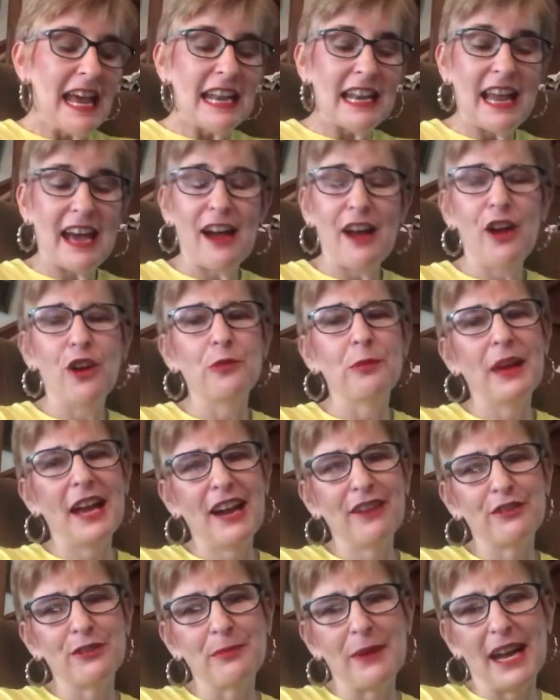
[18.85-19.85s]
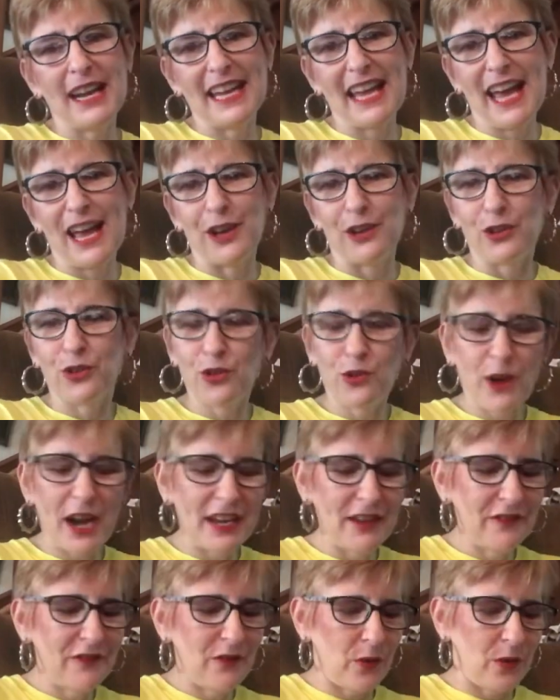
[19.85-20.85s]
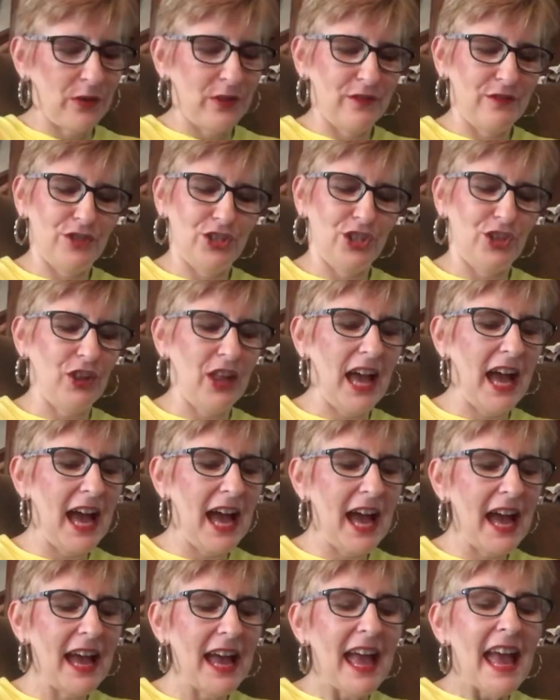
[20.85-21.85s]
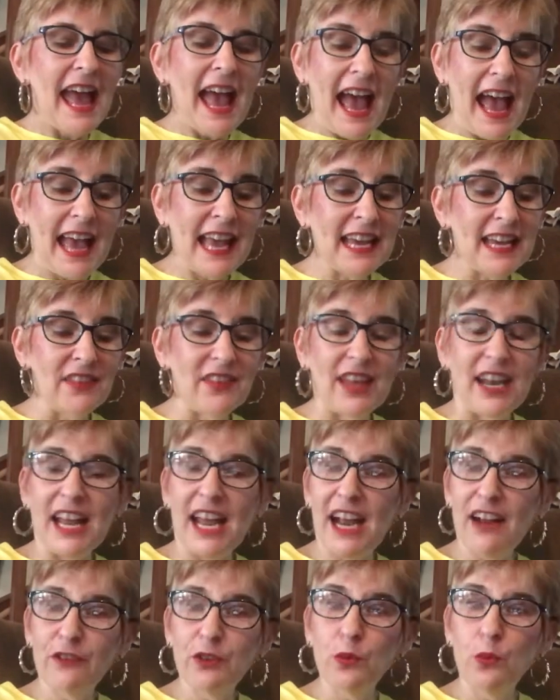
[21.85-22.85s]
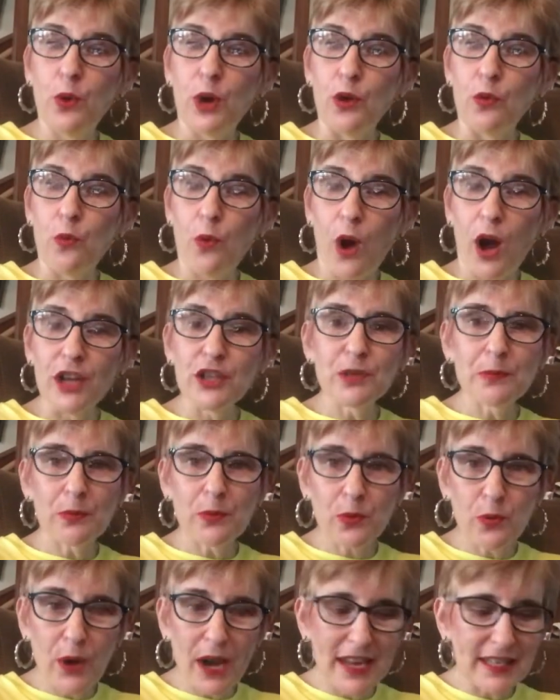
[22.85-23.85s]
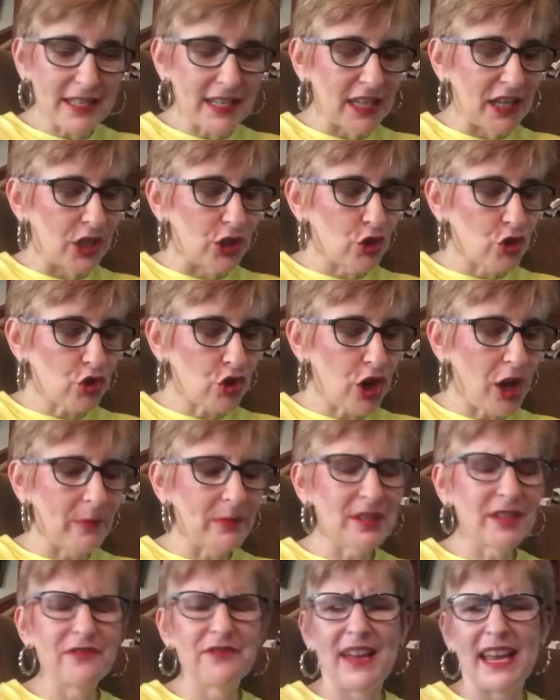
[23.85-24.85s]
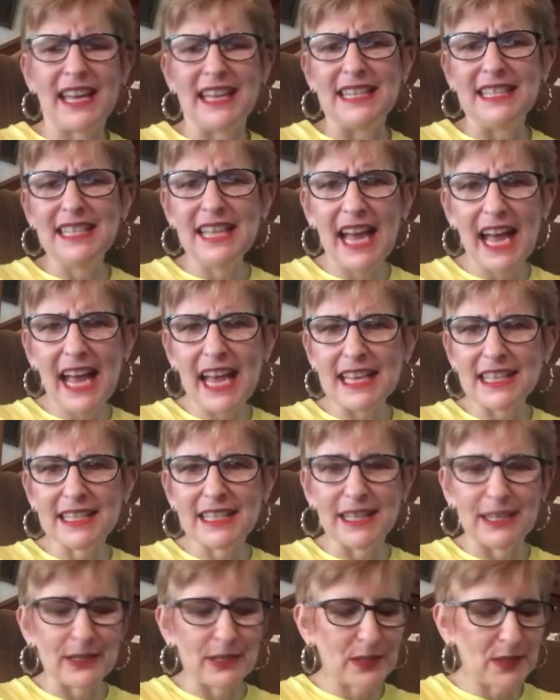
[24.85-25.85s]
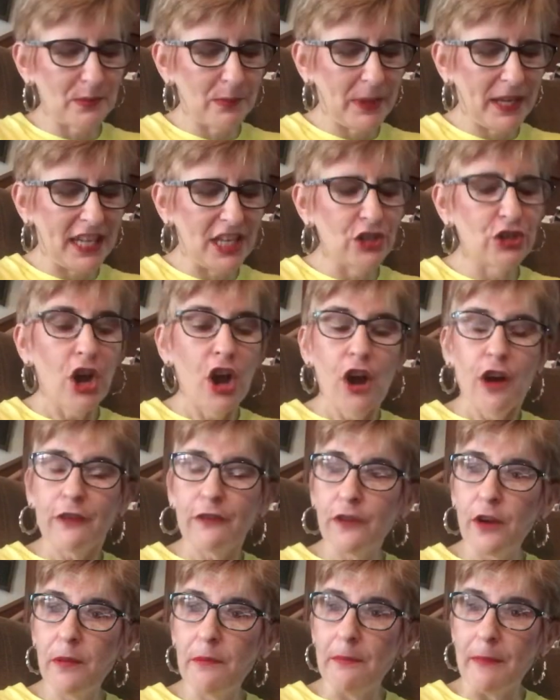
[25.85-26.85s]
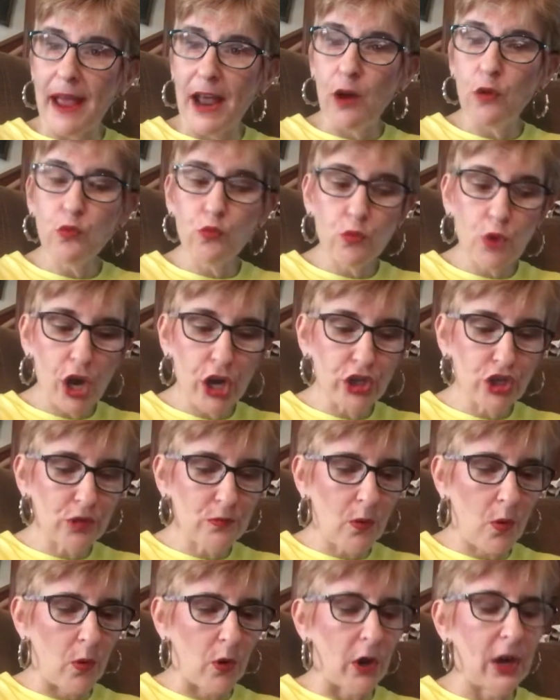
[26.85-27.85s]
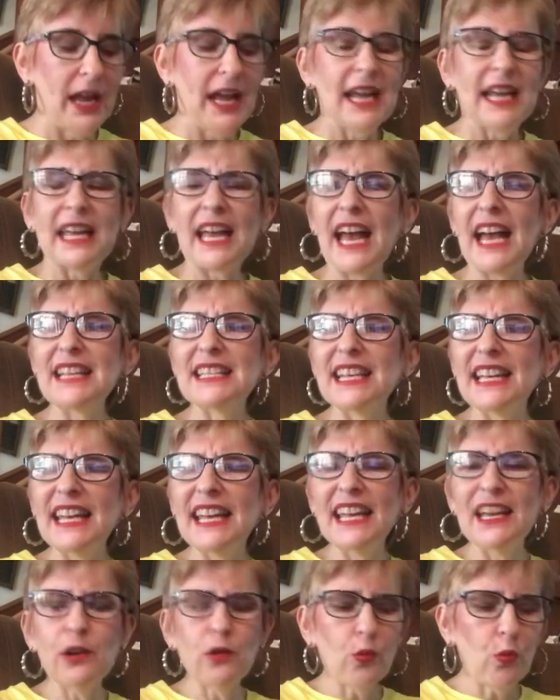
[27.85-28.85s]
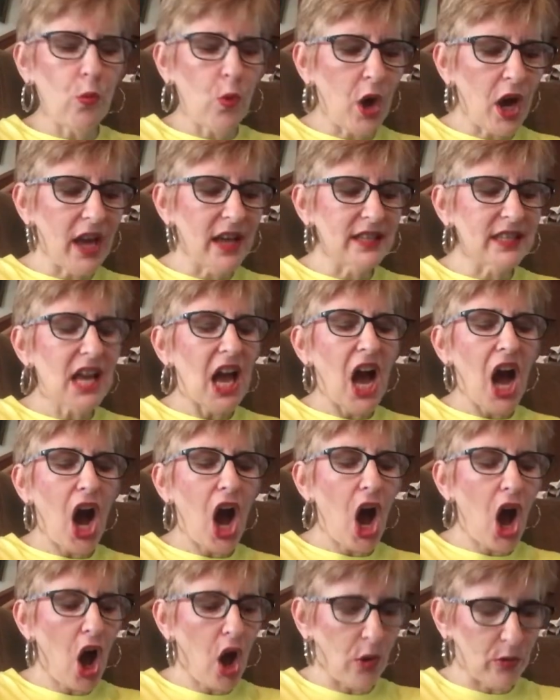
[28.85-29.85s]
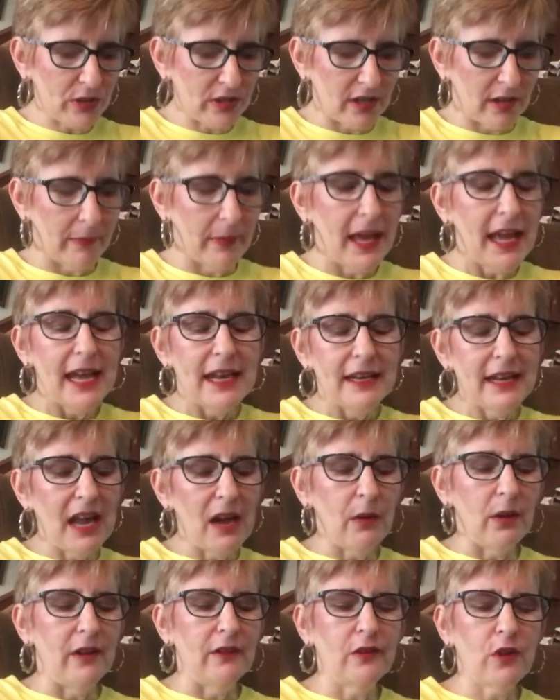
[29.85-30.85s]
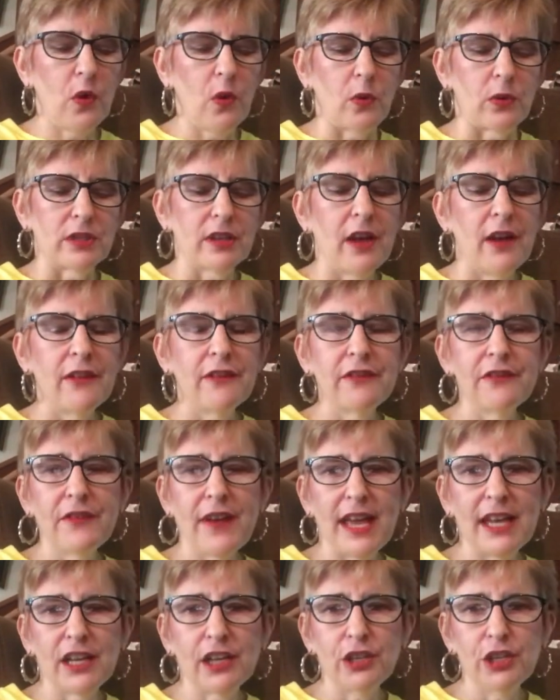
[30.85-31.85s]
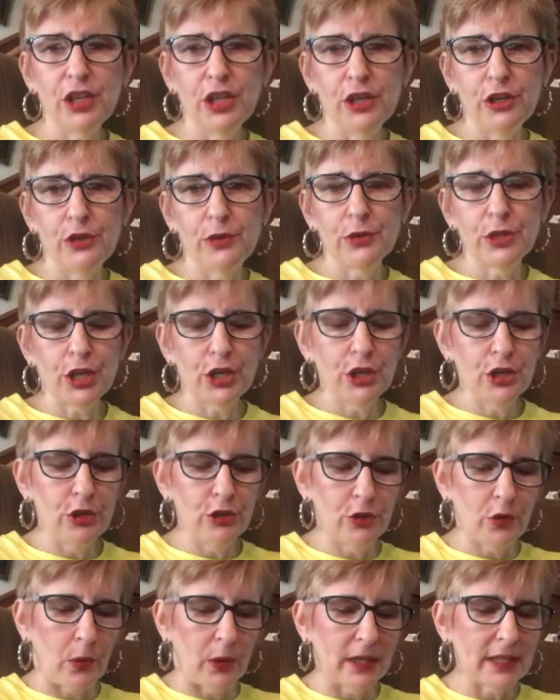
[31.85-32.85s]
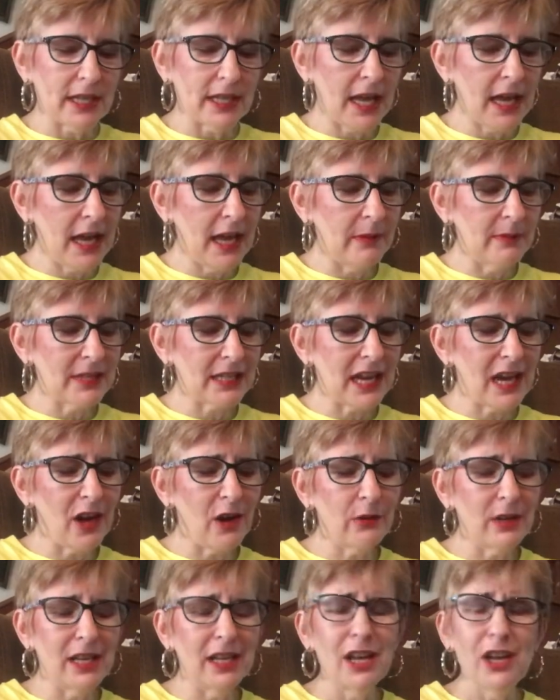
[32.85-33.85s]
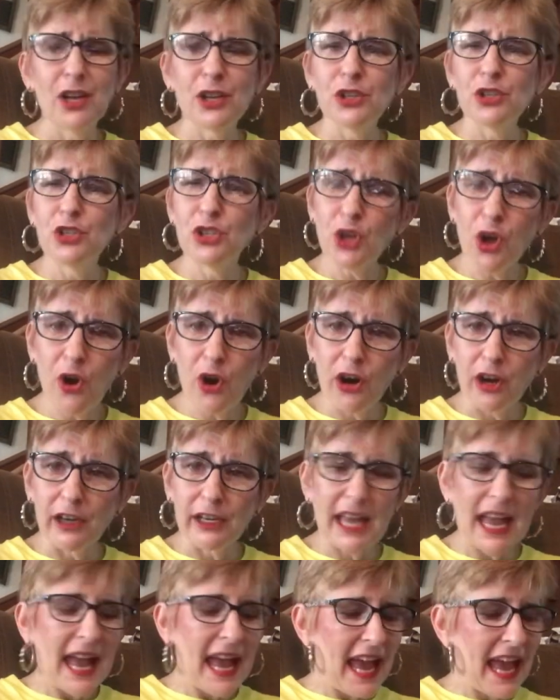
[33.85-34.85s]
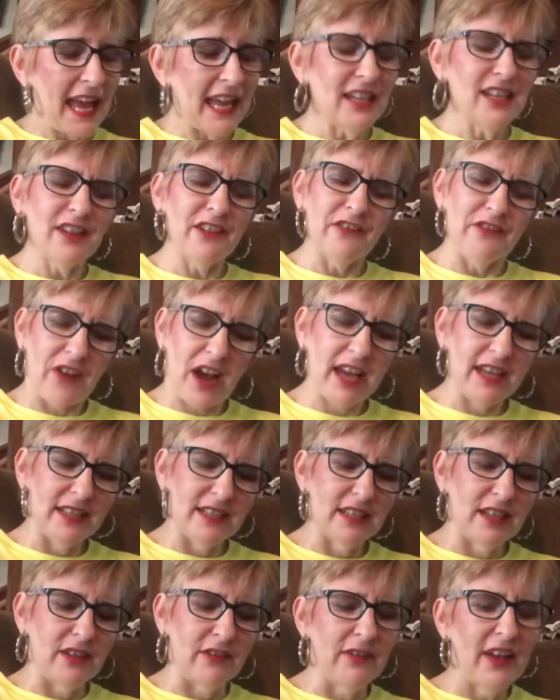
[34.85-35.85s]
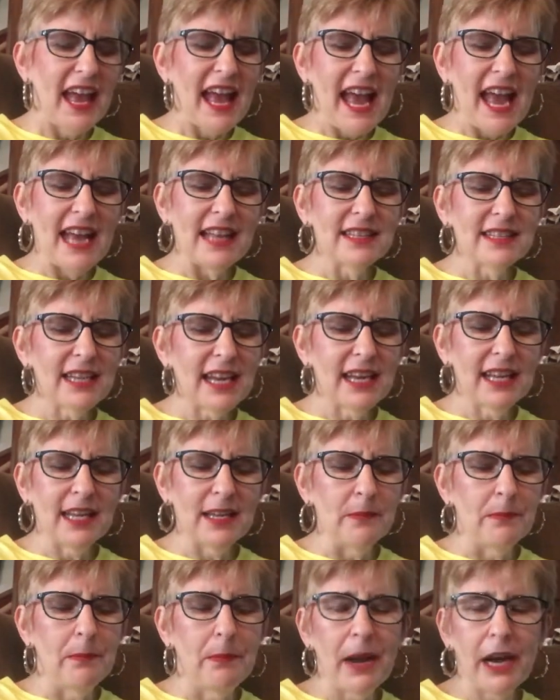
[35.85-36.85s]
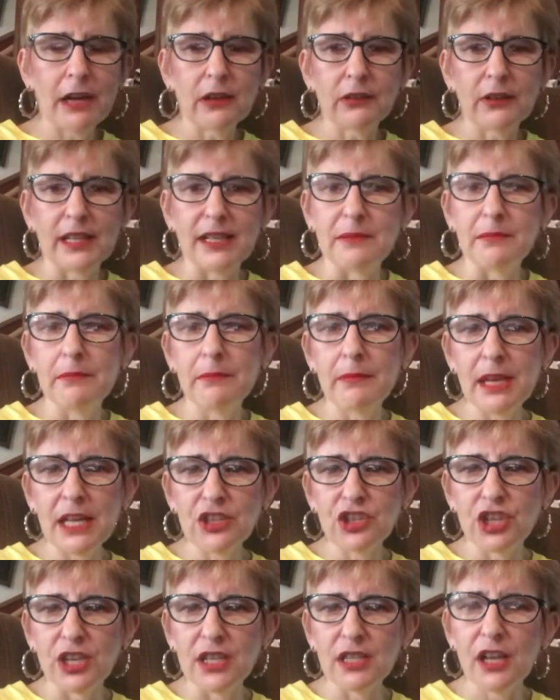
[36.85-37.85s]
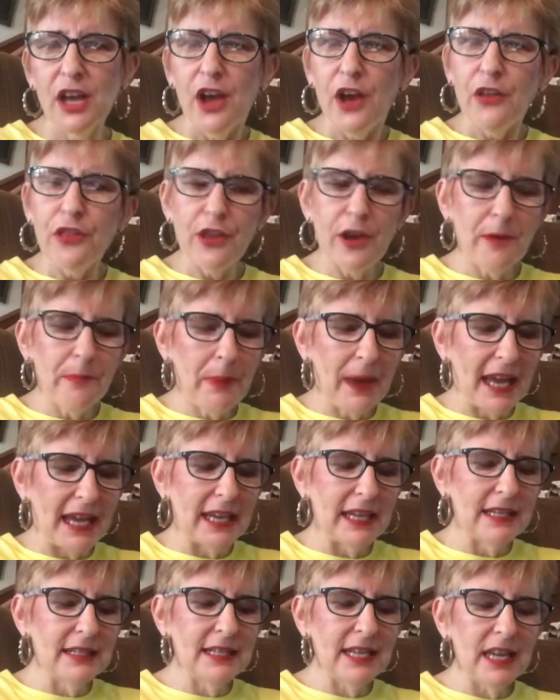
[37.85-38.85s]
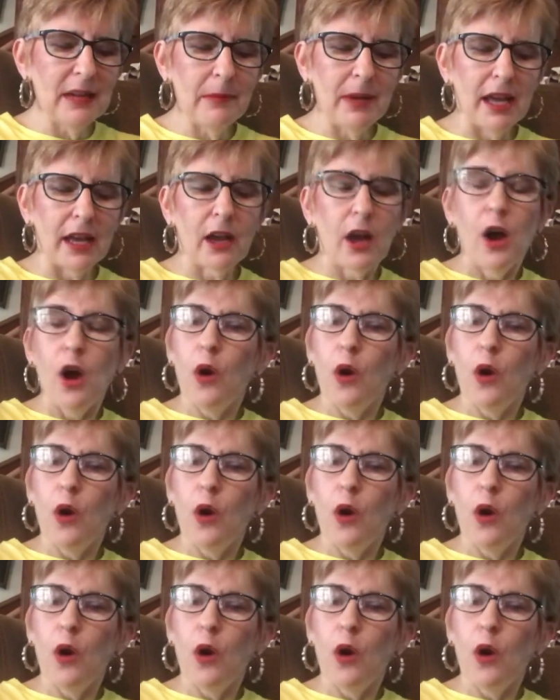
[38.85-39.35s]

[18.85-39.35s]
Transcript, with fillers: Now, I hope everybody had a great 4th of July and that everyone watched President Trump's fantastic speech from Mount Rushmore. Guys, it was awesome. Now, of course, fake news New York Times called it dark and divisive and said he barely mentioned the pandemic.